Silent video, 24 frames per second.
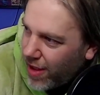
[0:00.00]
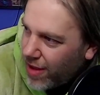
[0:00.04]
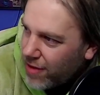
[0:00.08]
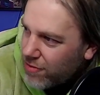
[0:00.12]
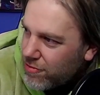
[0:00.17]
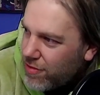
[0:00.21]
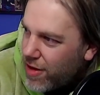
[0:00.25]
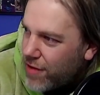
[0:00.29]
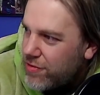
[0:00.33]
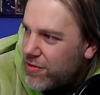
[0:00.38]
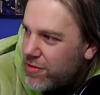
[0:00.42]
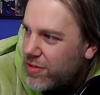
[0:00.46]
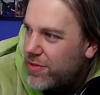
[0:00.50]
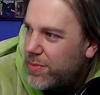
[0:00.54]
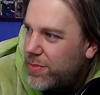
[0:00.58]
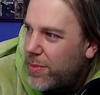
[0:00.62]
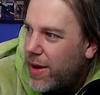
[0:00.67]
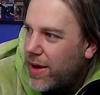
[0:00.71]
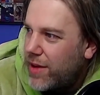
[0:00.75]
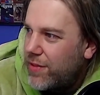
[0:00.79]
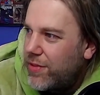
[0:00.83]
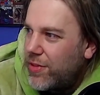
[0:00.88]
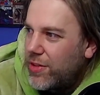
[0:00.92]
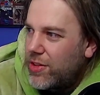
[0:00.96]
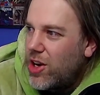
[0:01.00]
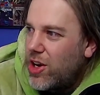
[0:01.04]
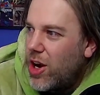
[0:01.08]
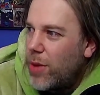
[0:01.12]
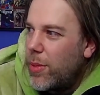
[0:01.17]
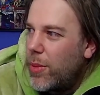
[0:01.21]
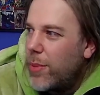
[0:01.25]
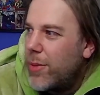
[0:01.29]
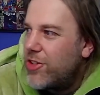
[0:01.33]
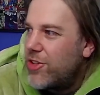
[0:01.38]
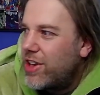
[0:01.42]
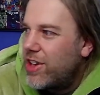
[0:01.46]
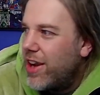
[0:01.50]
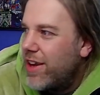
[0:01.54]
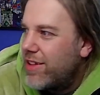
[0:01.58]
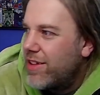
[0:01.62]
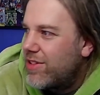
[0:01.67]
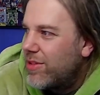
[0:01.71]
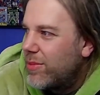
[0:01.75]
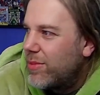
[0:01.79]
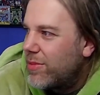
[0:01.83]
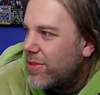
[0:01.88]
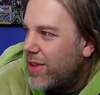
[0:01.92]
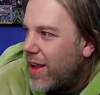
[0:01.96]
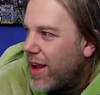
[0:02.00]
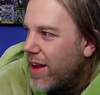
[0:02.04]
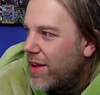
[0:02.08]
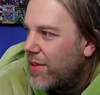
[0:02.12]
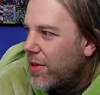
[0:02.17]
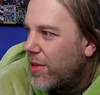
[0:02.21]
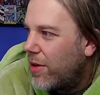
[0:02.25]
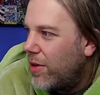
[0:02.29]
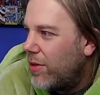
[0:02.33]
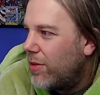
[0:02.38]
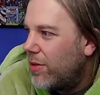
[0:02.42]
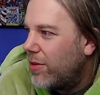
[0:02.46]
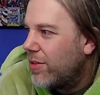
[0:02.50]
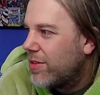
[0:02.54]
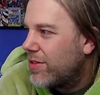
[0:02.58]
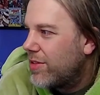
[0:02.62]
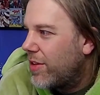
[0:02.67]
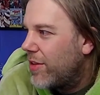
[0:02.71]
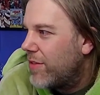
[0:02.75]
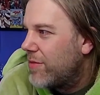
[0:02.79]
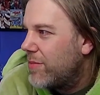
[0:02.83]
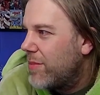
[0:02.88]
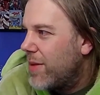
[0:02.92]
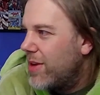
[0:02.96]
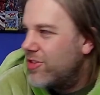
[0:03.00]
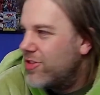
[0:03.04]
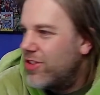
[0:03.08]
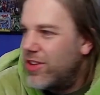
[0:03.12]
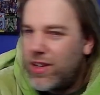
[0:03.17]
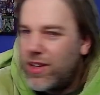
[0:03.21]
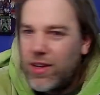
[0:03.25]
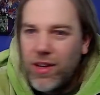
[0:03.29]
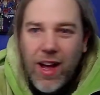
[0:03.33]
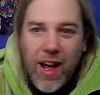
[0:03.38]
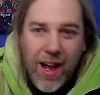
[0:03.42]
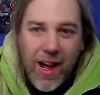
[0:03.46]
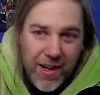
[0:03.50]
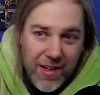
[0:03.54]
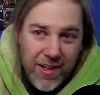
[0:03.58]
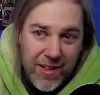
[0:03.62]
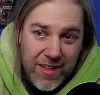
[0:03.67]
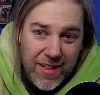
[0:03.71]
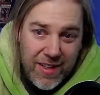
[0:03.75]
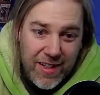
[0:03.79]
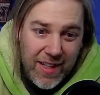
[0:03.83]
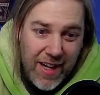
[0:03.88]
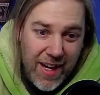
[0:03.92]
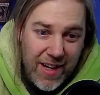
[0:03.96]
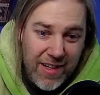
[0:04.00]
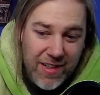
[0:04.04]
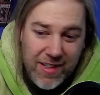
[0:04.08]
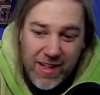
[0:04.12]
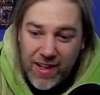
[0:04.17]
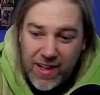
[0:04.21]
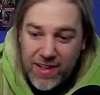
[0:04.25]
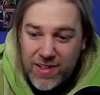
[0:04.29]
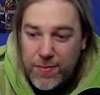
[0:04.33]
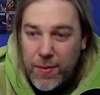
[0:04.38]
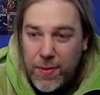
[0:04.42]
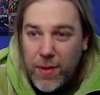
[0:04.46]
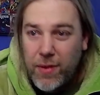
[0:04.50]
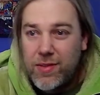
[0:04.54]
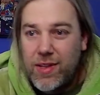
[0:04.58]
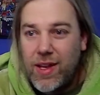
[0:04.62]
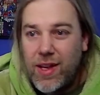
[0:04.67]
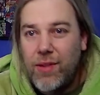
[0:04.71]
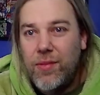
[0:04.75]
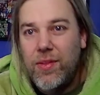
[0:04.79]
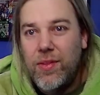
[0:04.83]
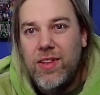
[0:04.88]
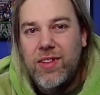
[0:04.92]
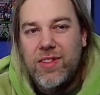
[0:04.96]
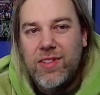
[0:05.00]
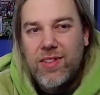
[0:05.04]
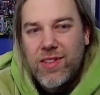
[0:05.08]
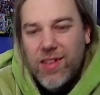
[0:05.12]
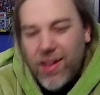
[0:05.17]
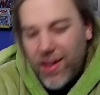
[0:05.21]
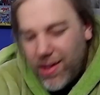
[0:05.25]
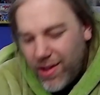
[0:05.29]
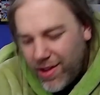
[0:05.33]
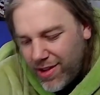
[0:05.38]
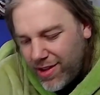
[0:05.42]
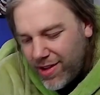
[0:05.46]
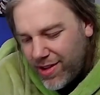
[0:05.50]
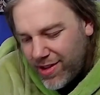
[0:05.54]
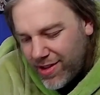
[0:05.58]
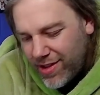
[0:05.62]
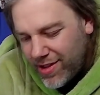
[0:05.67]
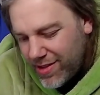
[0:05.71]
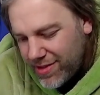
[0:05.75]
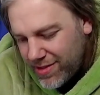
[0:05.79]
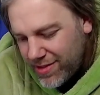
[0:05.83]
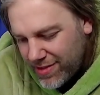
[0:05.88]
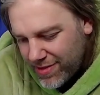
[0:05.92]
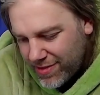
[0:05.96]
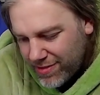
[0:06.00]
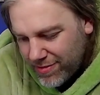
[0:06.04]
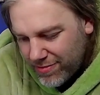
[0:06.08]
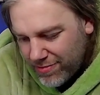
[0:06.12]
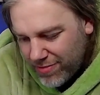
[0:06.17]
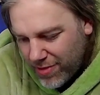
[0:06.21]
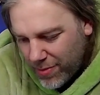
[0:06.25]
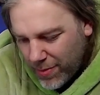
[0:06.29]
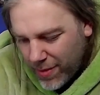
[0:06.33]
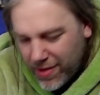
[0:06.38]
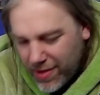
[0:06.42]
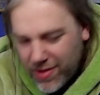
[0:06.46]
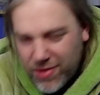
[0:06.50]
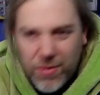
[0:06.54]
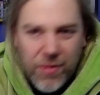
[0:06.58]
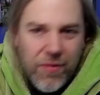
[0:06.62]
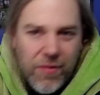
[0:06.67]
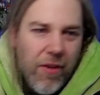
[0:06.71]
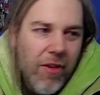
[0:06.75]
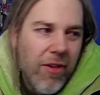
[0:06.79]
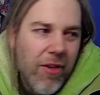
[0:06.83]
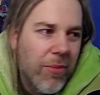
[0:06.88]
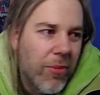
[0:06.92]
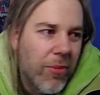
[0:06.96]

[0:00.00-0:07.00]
reference pack for the common Magic items and the laws of Magic. Handy again. Get your spells out. This reminds me very